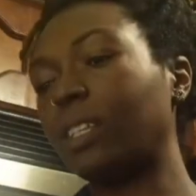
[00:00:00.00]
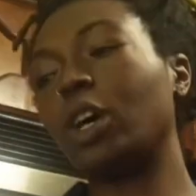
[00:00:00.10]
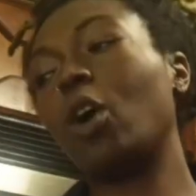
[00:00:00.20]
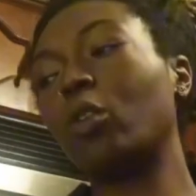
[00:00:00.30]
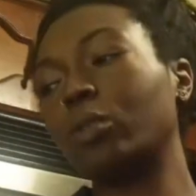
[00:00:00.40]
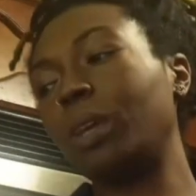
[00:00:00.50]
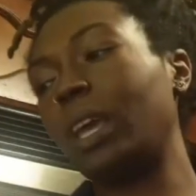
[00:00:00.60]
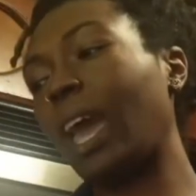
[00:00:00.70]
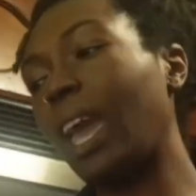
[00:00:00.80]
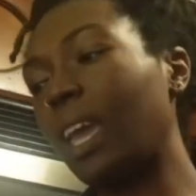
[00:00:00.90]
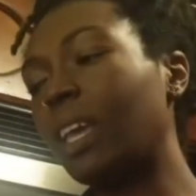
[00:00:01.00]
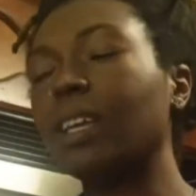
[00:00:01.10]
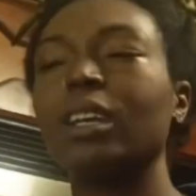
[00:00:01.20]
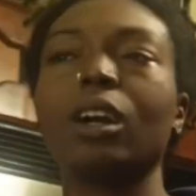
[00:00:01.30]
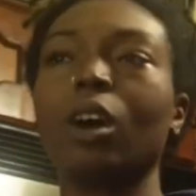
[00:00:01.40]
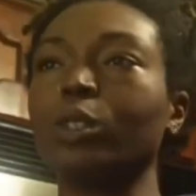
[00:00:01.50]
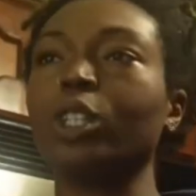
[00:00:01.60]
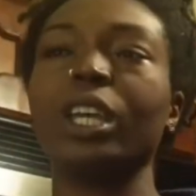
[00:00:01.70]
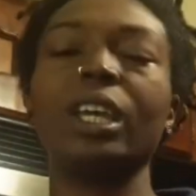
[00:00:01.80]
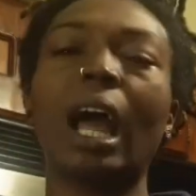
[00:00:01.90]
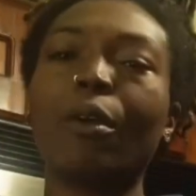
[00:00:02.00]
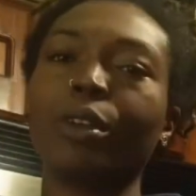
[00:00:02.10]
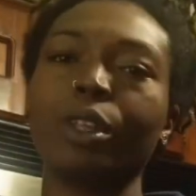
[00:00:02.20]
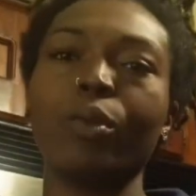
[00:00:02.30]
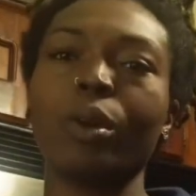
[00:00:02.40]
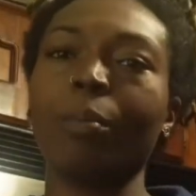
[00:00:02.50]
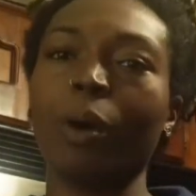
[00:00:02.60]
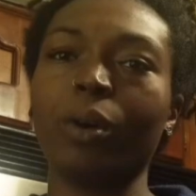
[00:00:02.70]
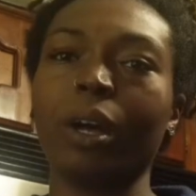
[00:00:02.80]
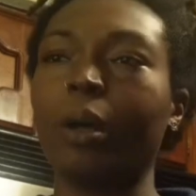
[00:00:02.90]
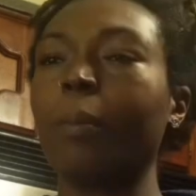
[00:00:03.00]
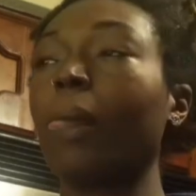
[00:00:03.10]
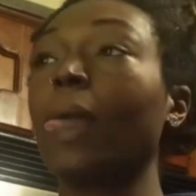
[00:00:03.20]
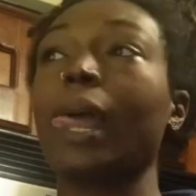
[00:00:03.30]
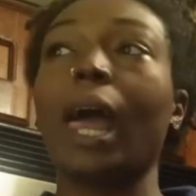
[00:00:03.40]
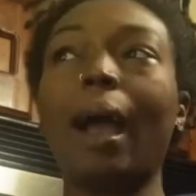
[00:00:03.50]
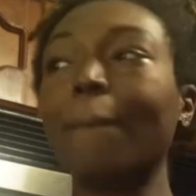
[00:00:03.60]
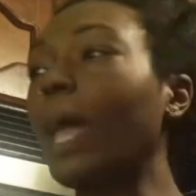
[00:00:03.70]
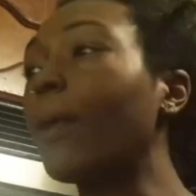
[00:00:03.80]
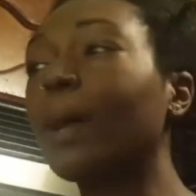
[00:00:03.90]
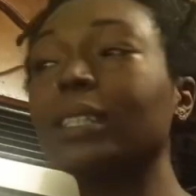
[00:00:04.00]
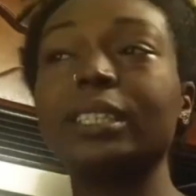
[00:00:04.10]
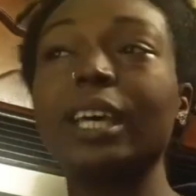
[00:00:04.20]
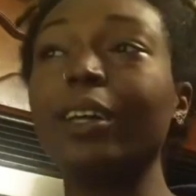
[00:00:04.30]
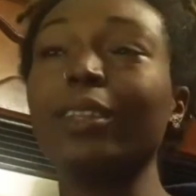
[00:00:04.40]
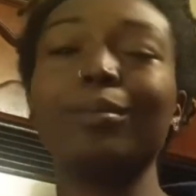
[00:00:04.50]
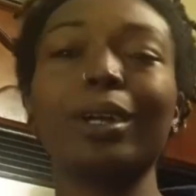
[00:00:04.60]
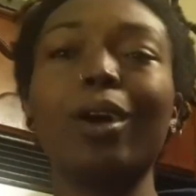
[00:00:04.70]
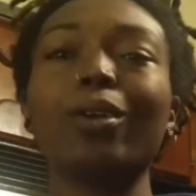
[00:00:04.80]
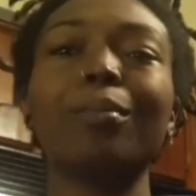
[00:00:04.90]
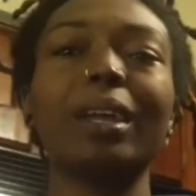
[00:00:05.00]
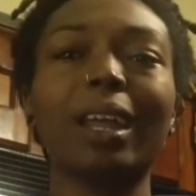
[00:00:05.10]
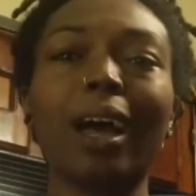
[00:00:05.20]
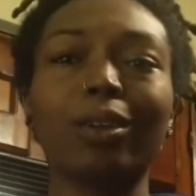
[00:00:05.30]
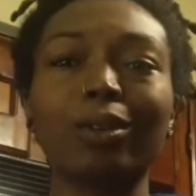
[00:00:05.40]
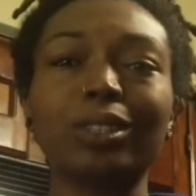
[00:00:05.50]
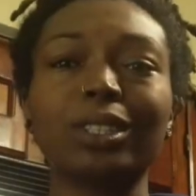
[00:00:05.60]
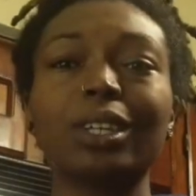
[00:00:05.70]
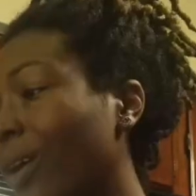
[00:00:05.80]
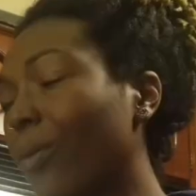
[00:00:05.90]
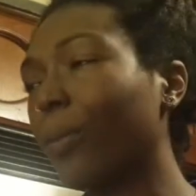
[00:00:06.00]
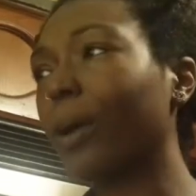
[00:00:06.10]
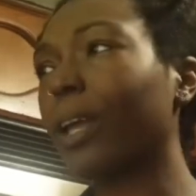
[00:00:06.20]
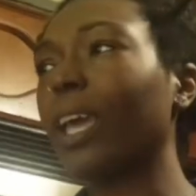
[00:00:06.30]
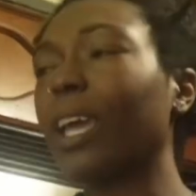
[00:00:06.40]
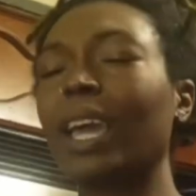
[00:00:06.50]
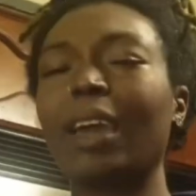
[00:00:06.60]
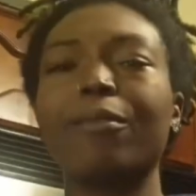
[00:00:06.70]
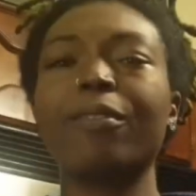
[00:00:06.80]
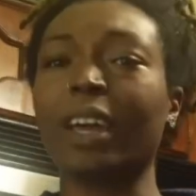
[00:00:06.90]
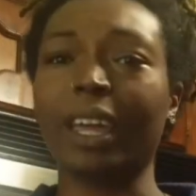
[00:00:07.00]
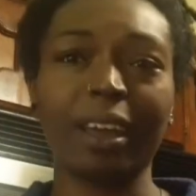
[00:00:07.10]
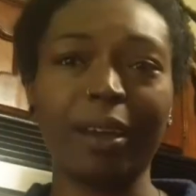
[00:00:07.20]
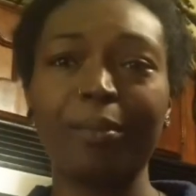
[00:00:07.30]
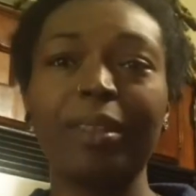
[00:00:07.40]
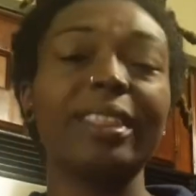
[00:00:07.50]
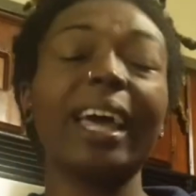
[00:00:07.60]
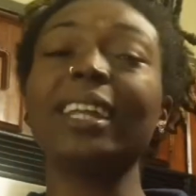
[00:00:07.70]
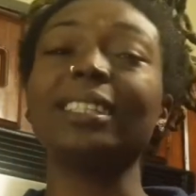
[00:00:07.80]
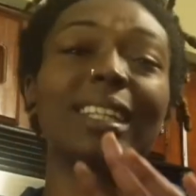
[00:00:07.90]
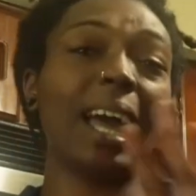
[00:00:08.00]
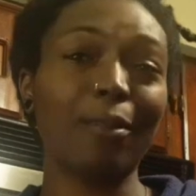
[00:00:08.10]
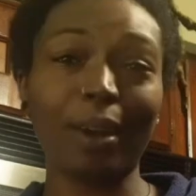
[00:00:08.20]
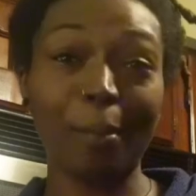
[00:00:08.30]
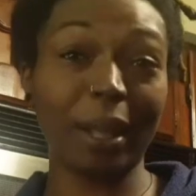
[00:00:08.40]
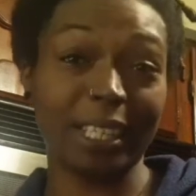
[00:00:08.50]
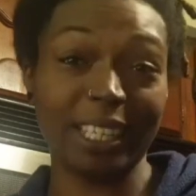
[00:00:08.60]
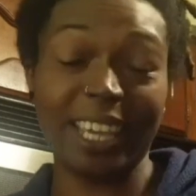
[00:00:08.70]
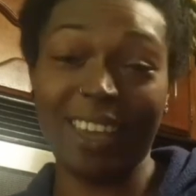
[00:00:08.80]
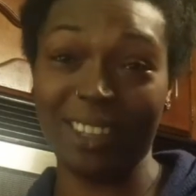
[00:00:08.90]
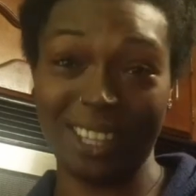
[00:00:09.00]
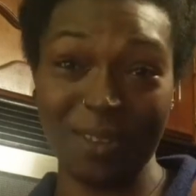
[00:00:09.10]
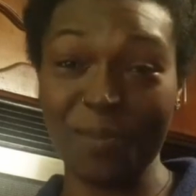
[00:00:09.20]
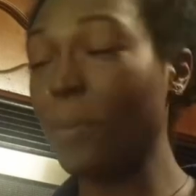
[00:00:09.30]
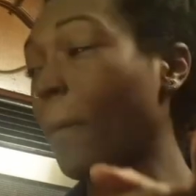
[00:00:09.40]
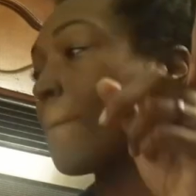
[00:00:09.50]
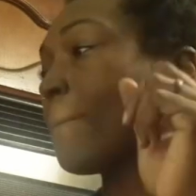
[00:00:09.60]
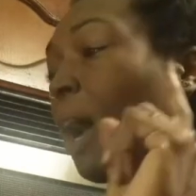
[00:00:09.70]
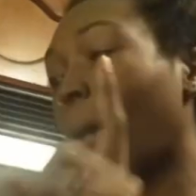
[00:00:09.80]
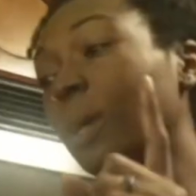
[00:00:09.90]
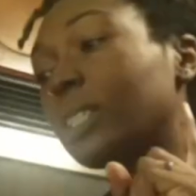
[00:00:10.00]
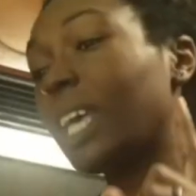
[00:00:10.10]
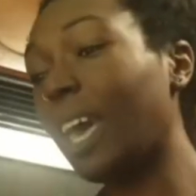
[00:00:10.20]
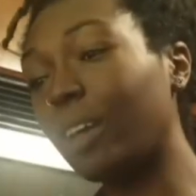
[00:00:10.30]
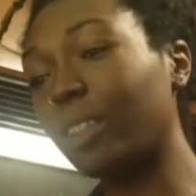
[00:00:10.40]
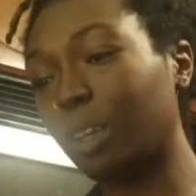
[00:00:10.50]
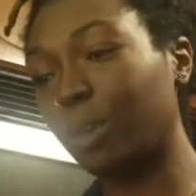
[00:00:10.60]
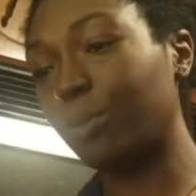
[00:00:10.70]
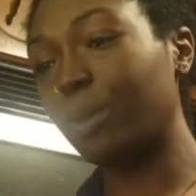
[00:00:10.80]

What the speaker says: told me, hey, Coach Kid, I really want to bulk up, I'm not about to tell them to go to McDonald's, go to Burger King, and fuck it up. That is not what I'm about to tell them. I'm going to tell them,